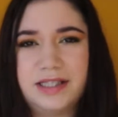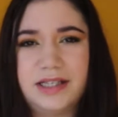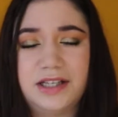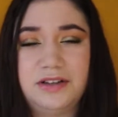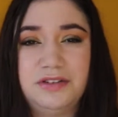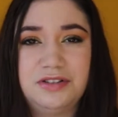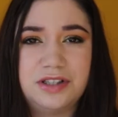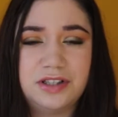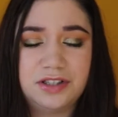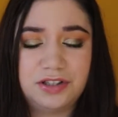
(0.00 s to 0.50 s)
I
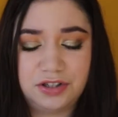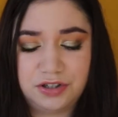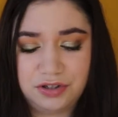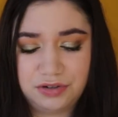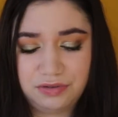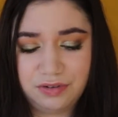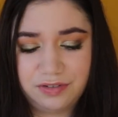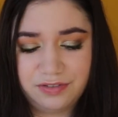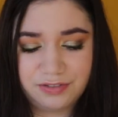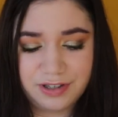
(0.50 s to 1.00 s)
use it
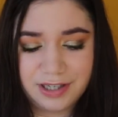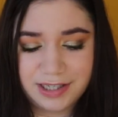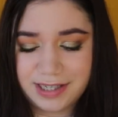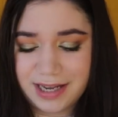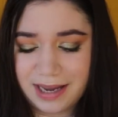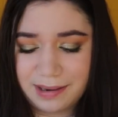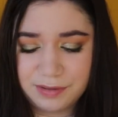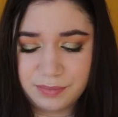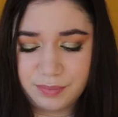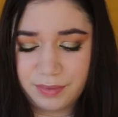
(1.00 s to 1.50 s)
2 or 3
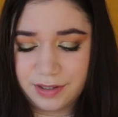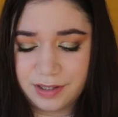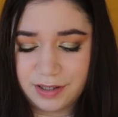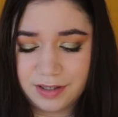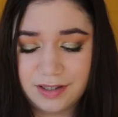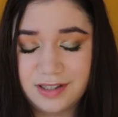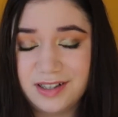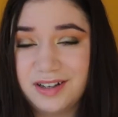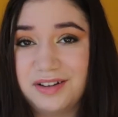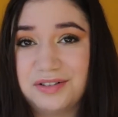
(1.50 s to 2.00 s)
times, but
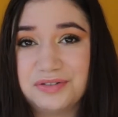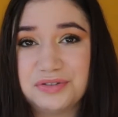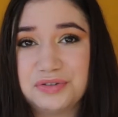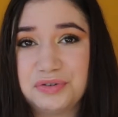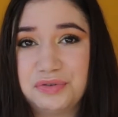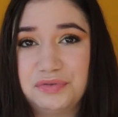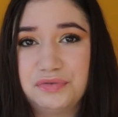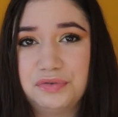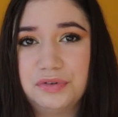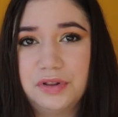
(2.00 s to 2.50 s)
not an
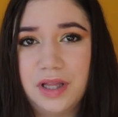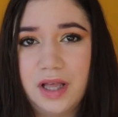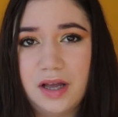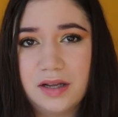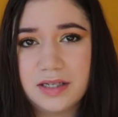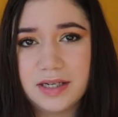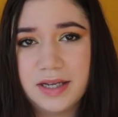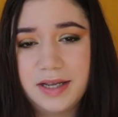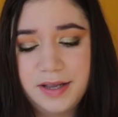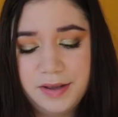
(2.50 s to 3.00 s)
awful
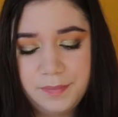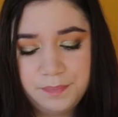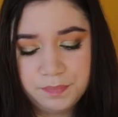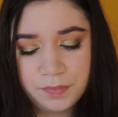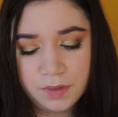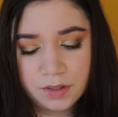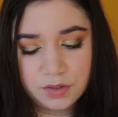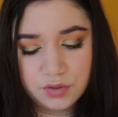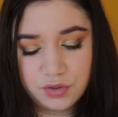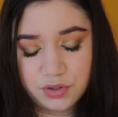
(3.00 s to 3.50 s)
lot.
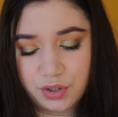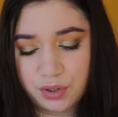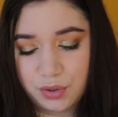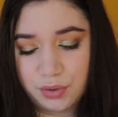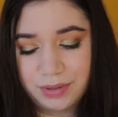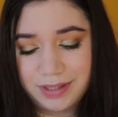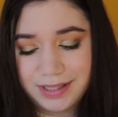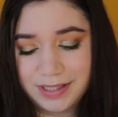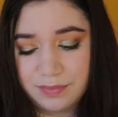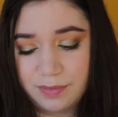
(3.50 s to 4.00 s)
So
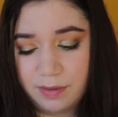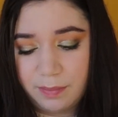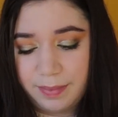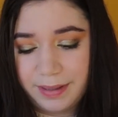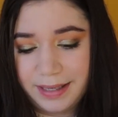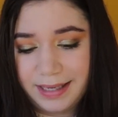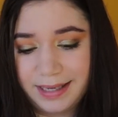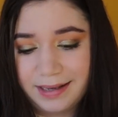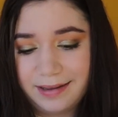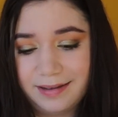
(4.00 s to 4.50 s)
this will
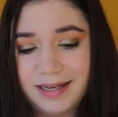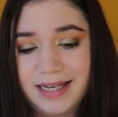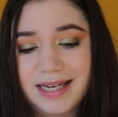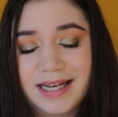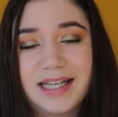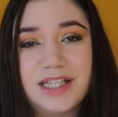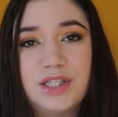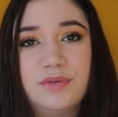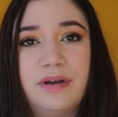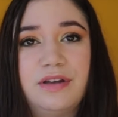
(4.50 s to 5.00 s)
be a
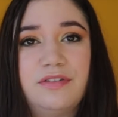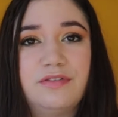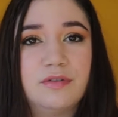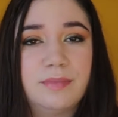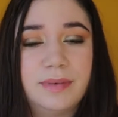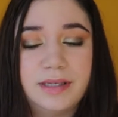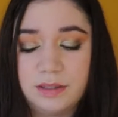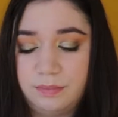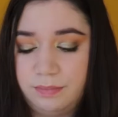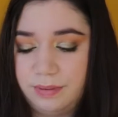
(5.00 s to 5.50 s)
nice way for
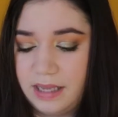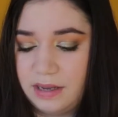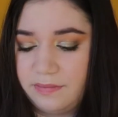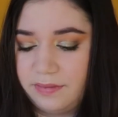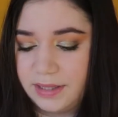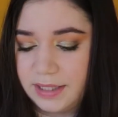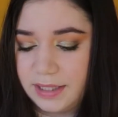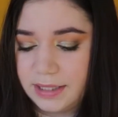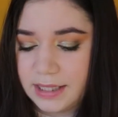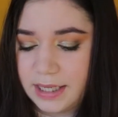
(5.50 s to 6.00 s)
me to play
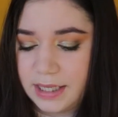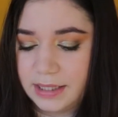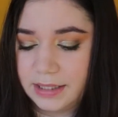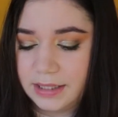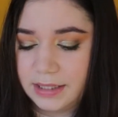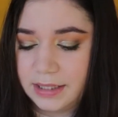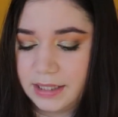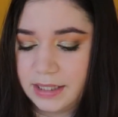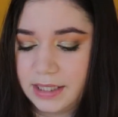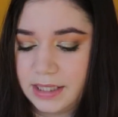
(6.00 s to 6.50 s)
with it.
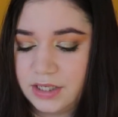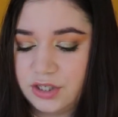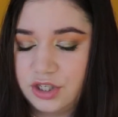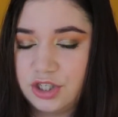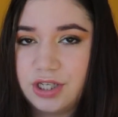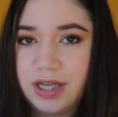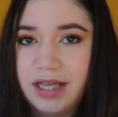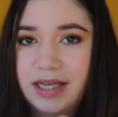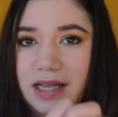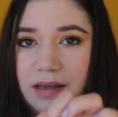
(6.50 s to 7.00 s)
And the
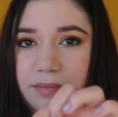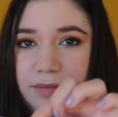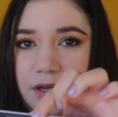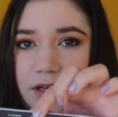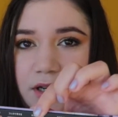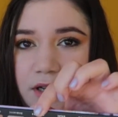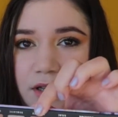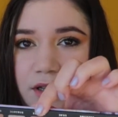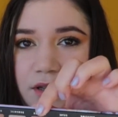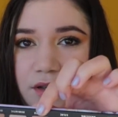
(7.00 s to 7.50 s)
shade I'm
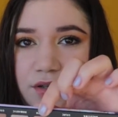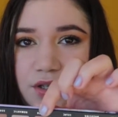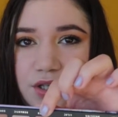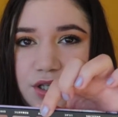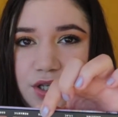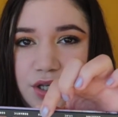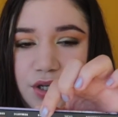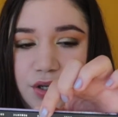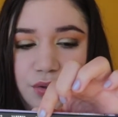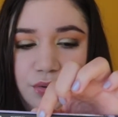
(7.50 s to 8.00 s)
gonna
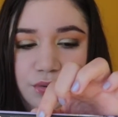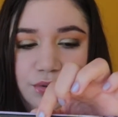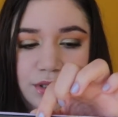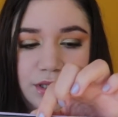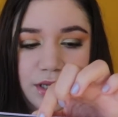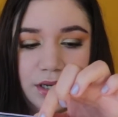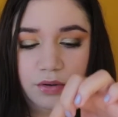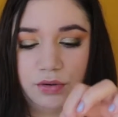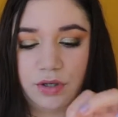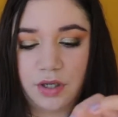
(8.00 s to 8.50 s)

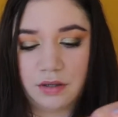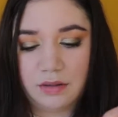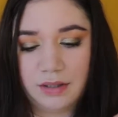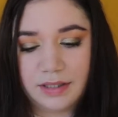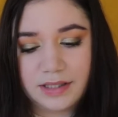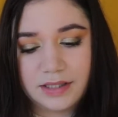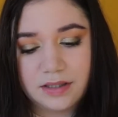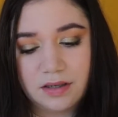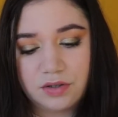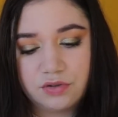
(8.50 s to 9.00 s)
use, oh no,
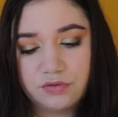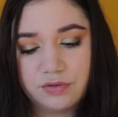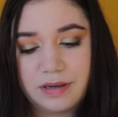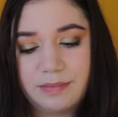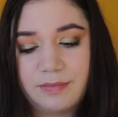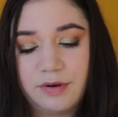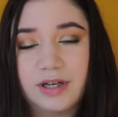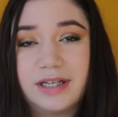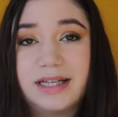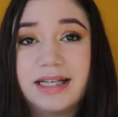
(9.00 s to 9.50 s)
it's not
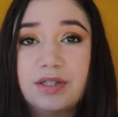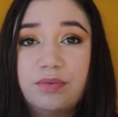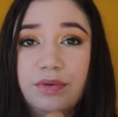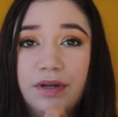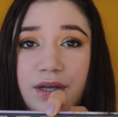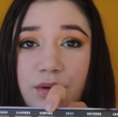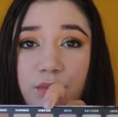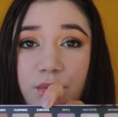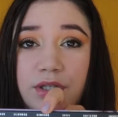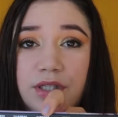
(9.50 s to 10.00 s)
Dreamer. That's what
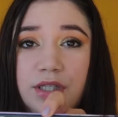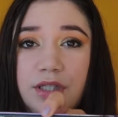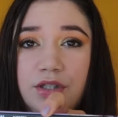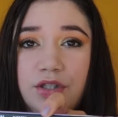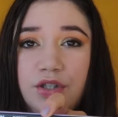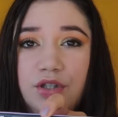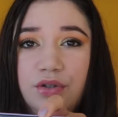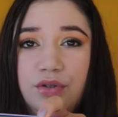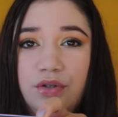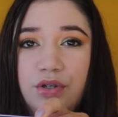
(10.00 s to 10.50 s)
I wanted
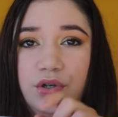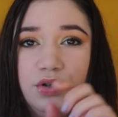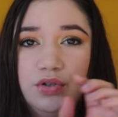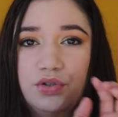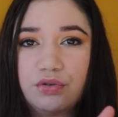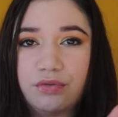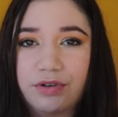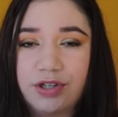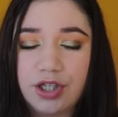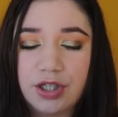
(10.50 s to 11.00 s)
to use
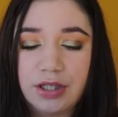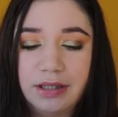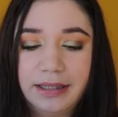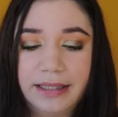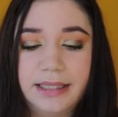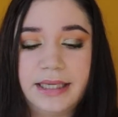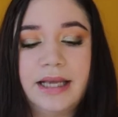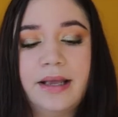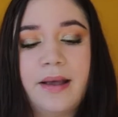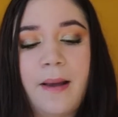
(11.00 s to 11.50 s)

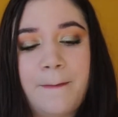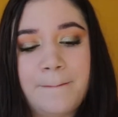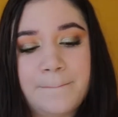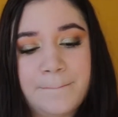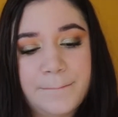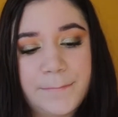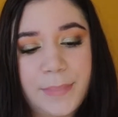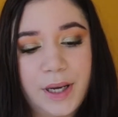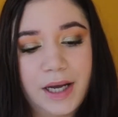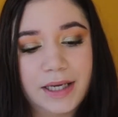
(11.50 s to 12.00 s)
originally.
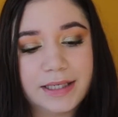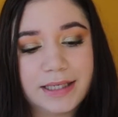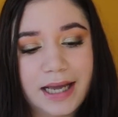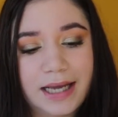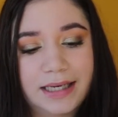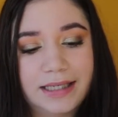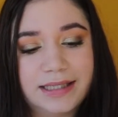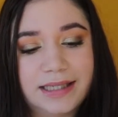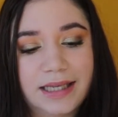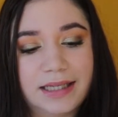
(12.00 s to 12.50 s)
but
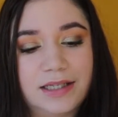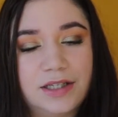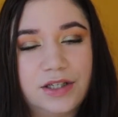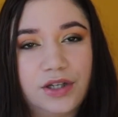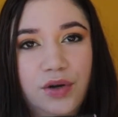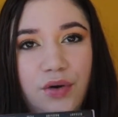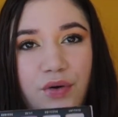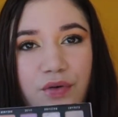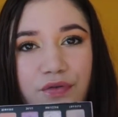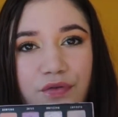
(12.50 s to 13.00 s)
I decided
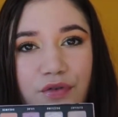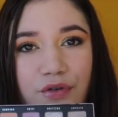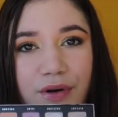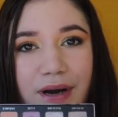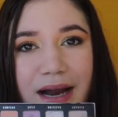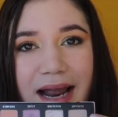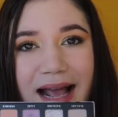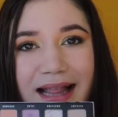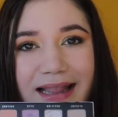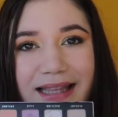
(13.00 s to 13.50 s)
to go
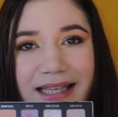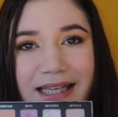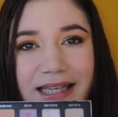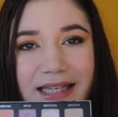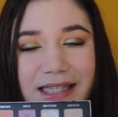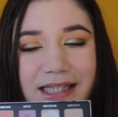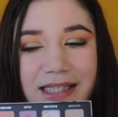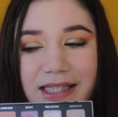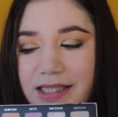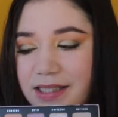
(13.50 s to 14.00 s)
for
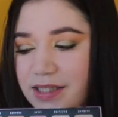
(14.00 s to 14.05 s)
Elegant.